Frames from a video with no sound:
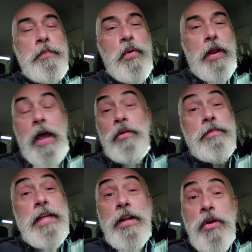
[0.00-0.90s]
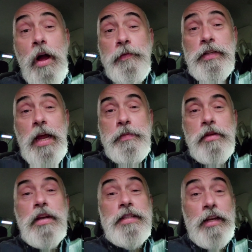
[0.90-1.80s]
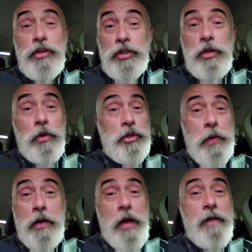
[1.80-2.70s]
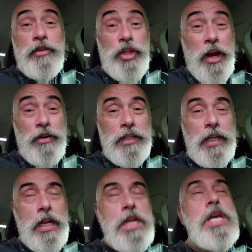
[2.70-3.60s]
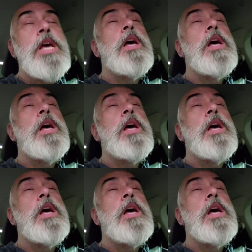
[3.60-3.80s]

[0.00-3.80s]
going to I don't need a coffee table because I just told you I don't have a chair to sit in.